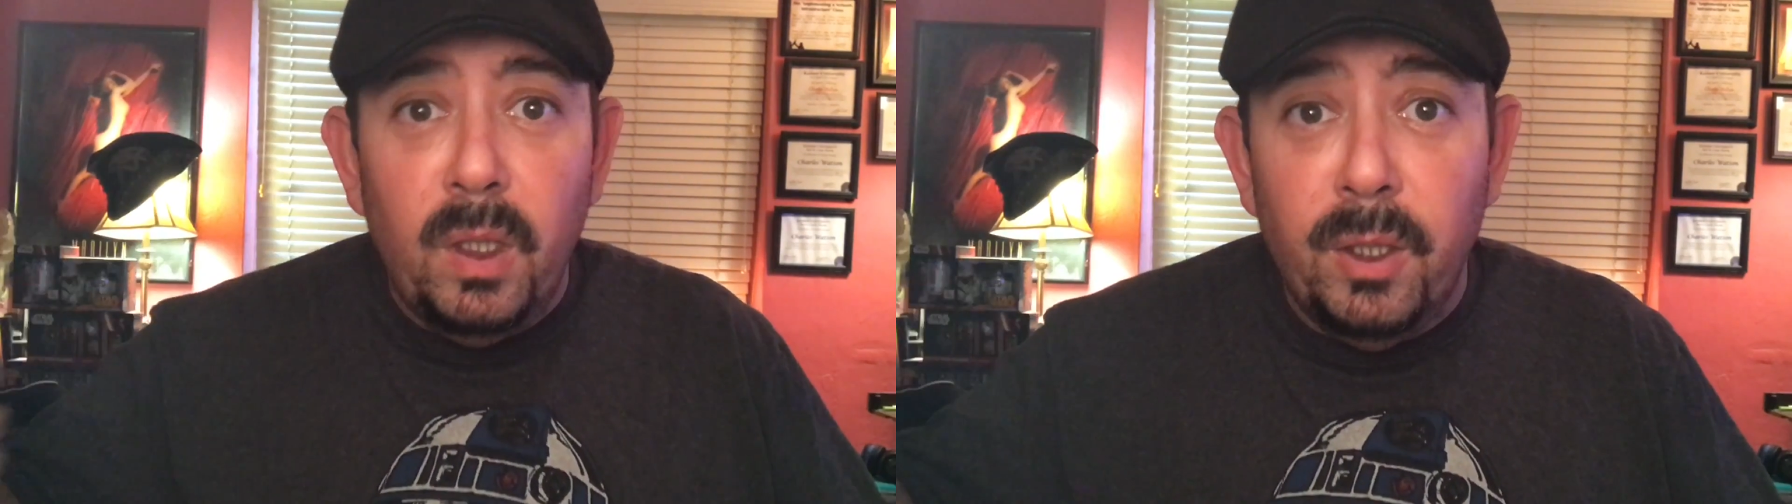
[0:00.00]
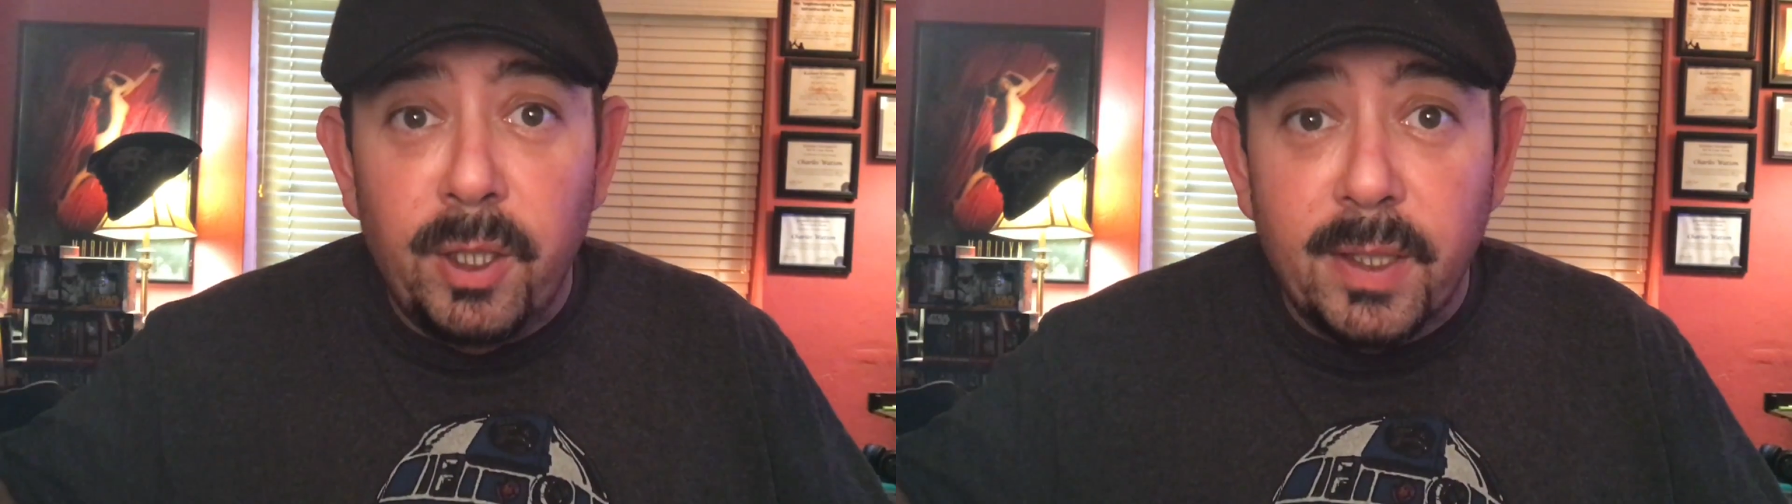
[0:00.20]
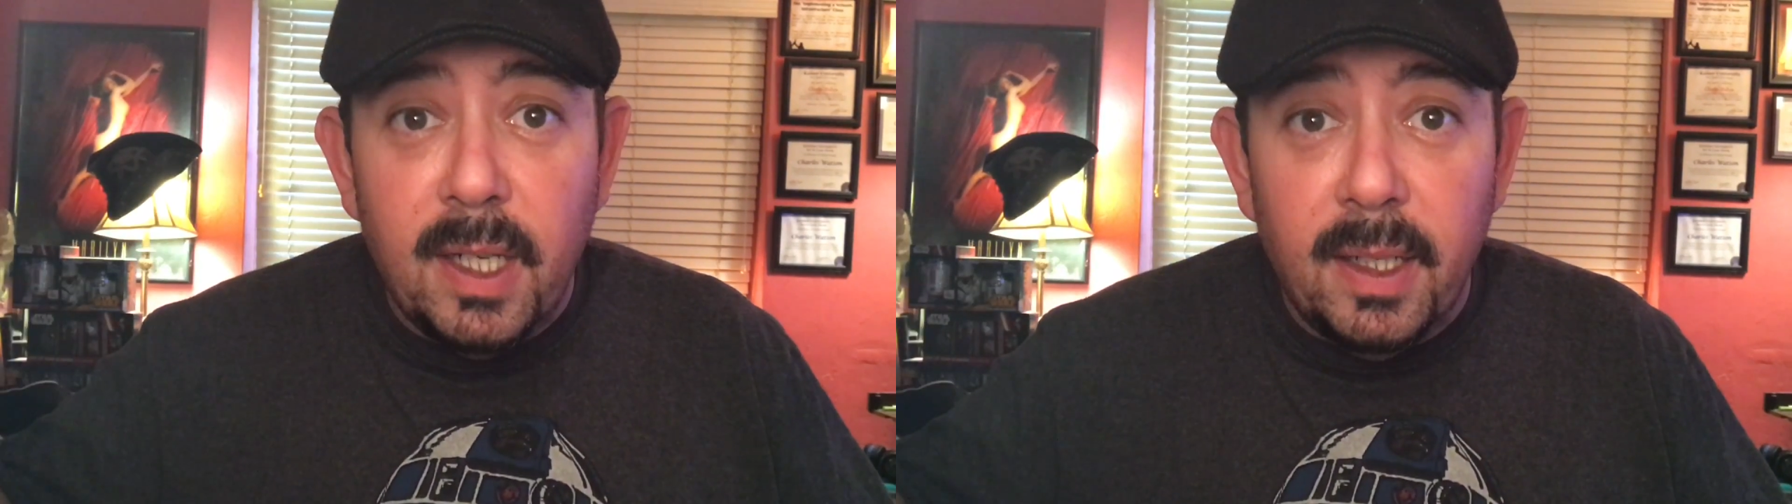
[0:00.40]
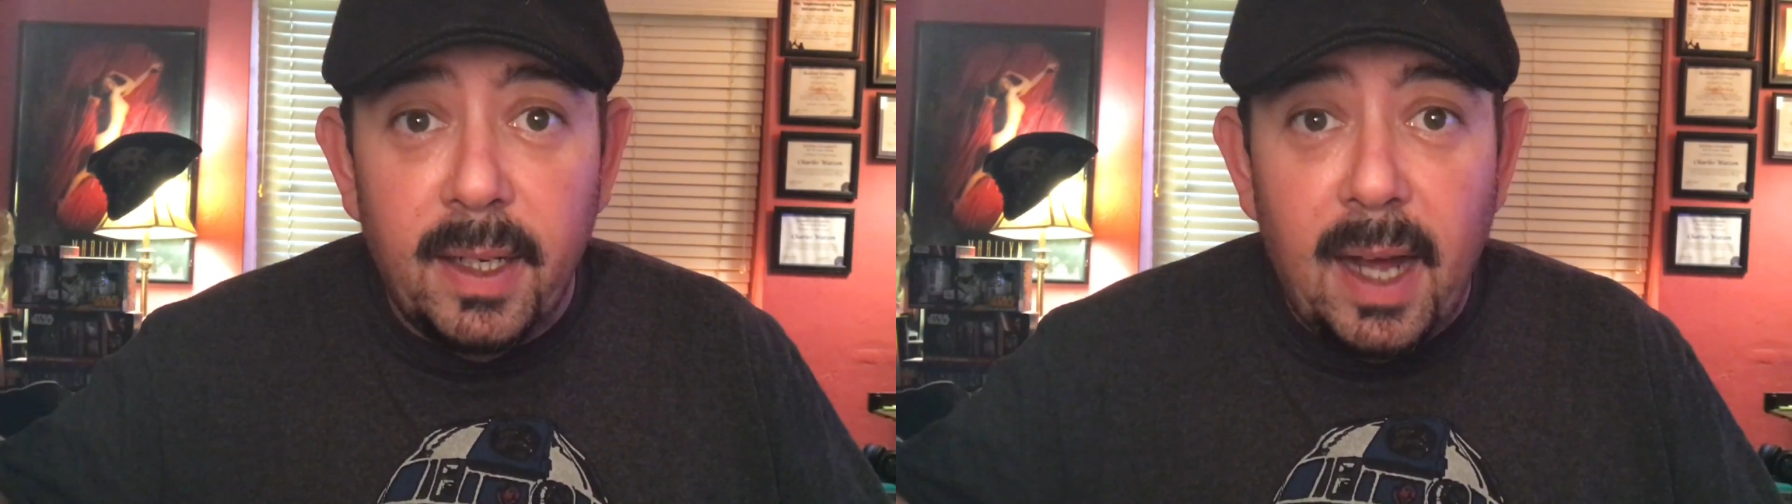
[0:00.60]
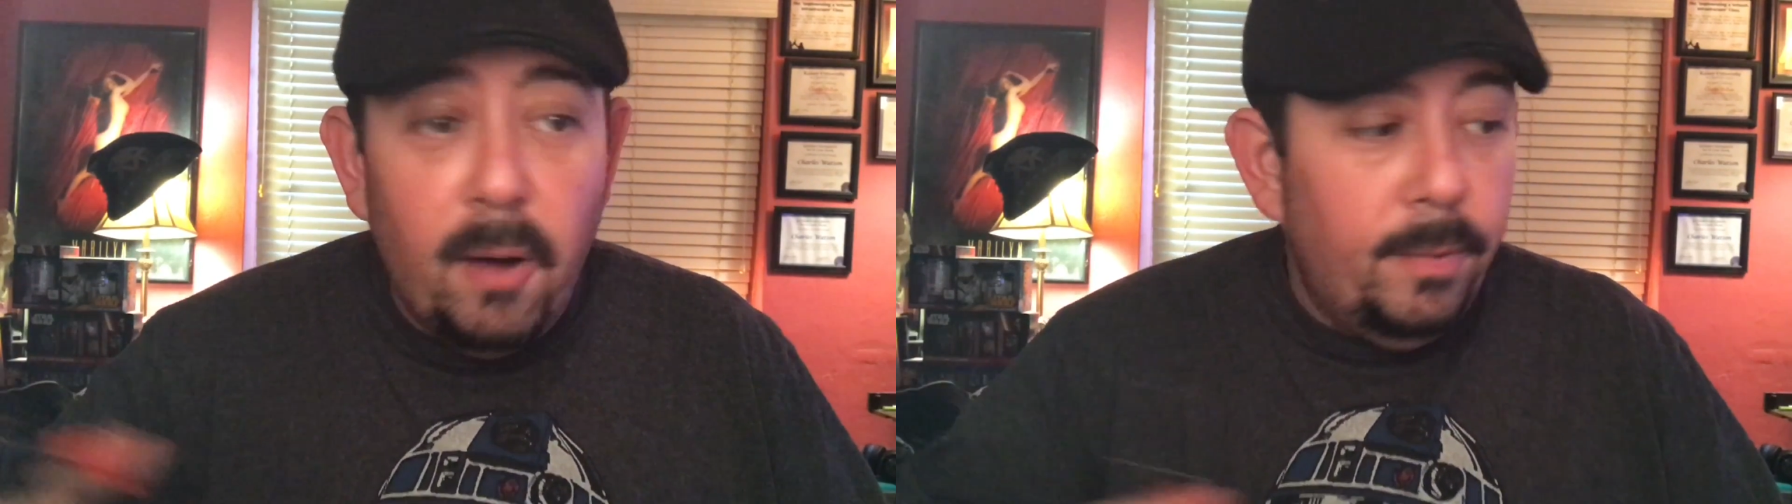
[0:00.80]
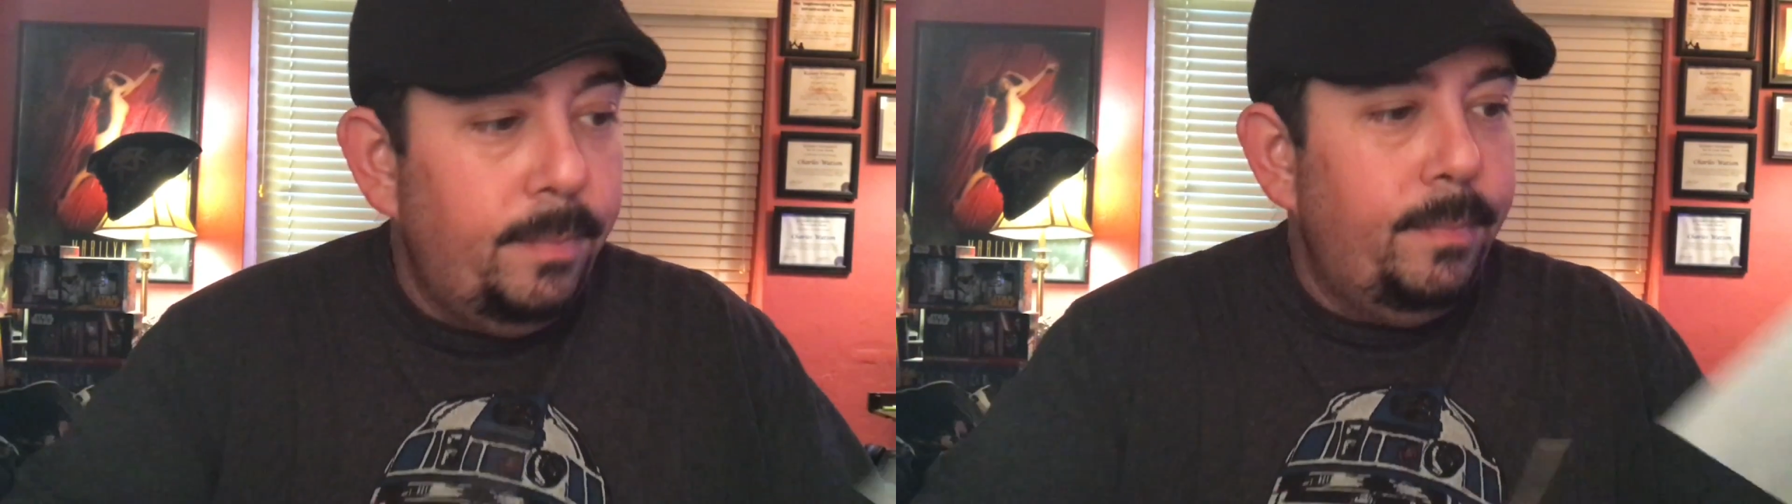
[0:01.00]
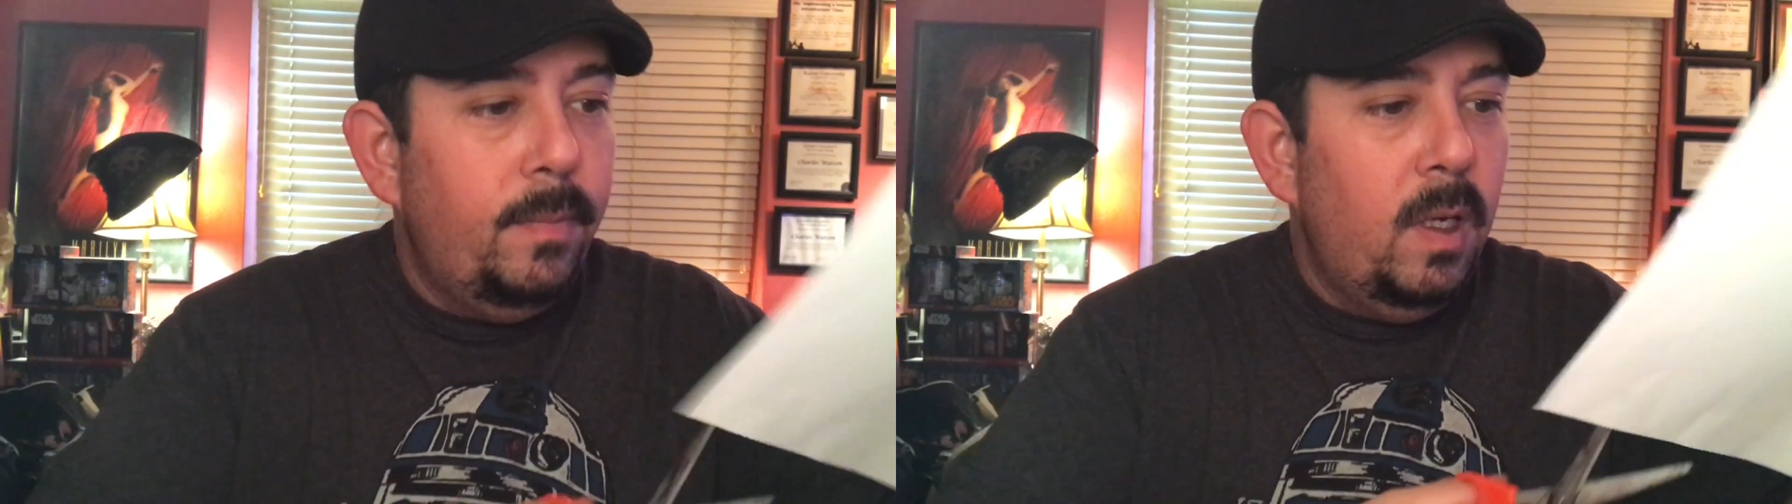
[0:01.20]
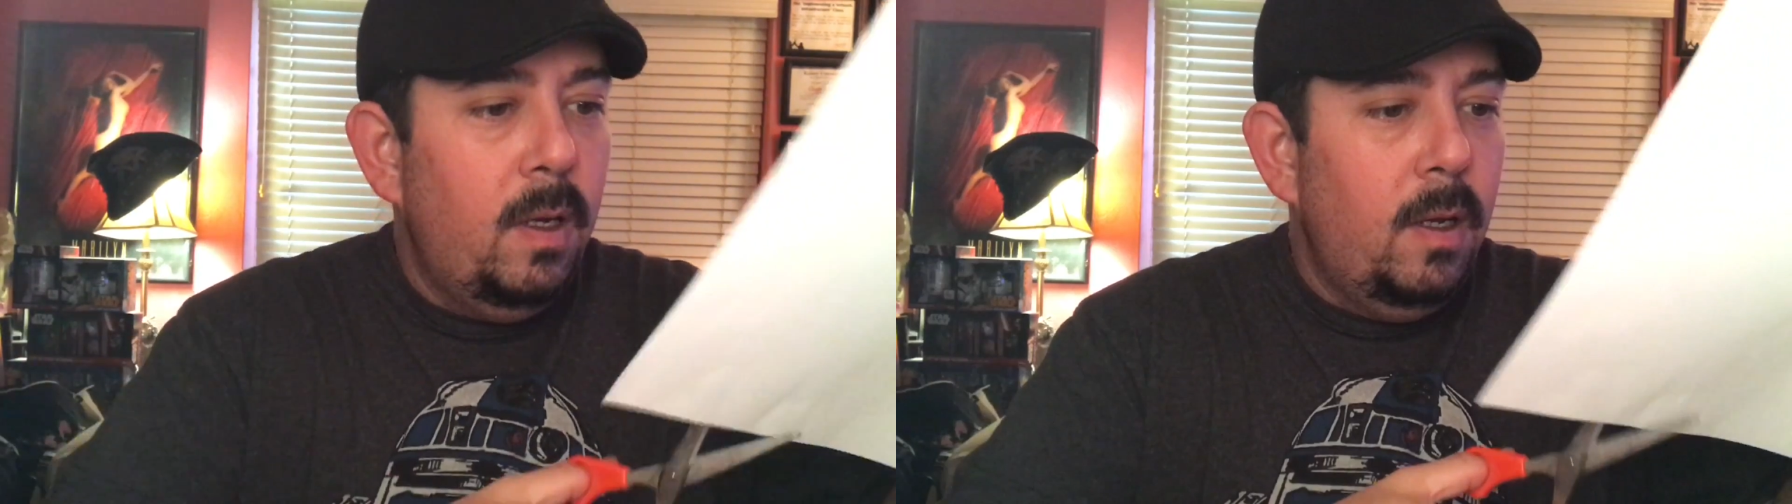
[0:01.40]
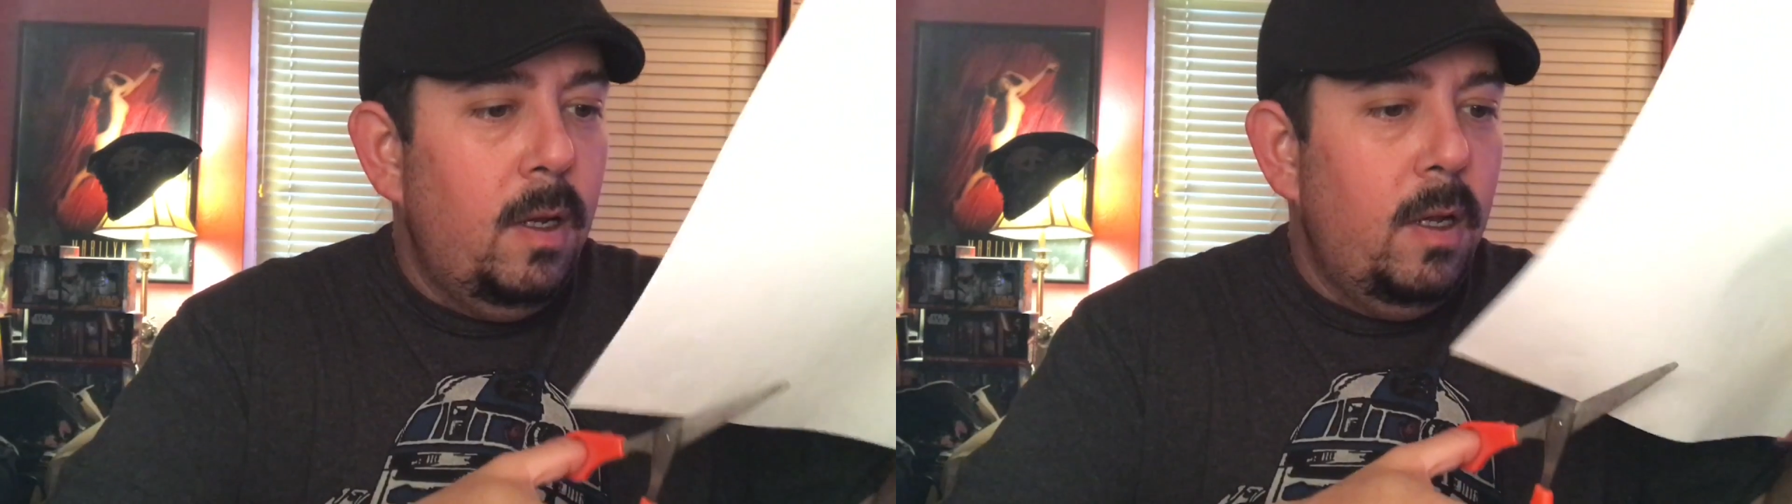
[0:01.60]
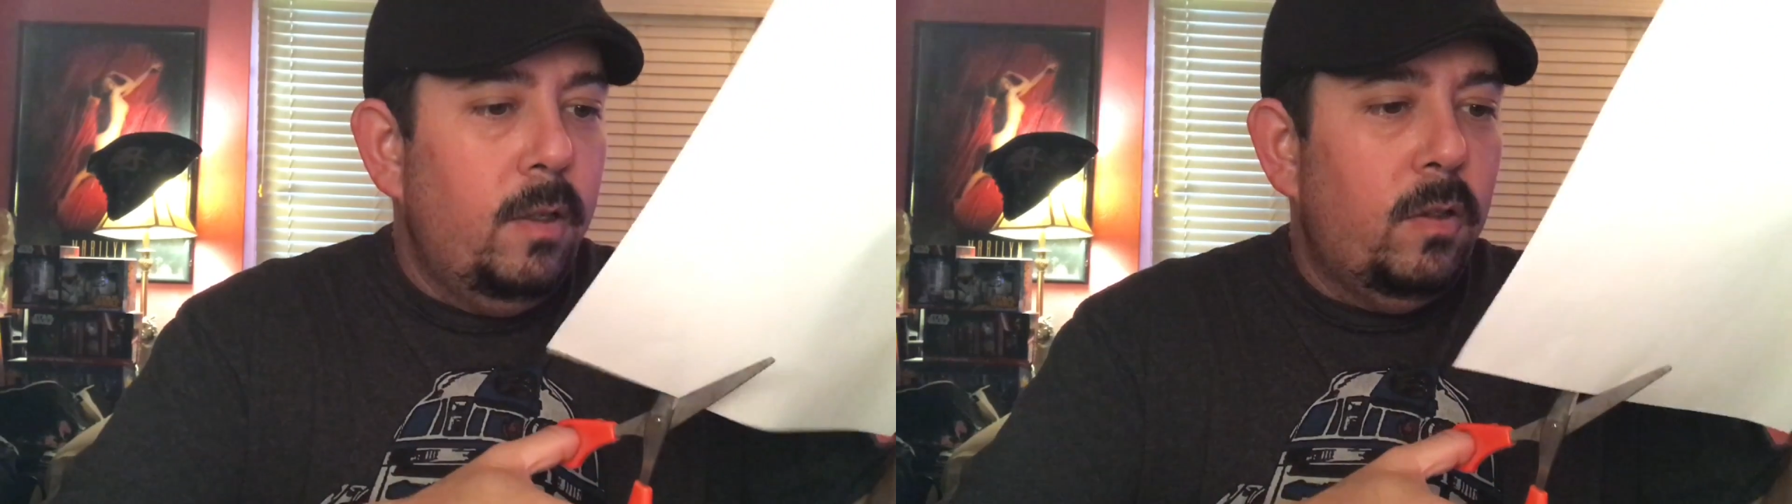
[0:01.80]
You just cut it out.
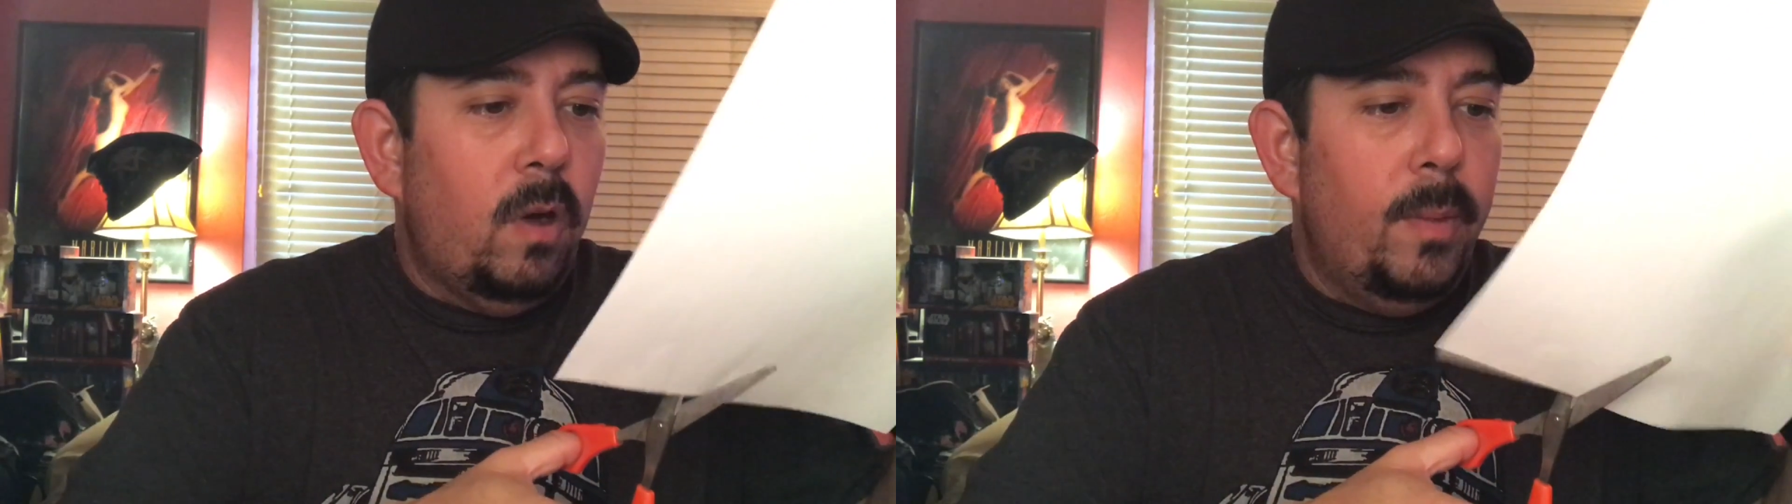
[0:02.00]
So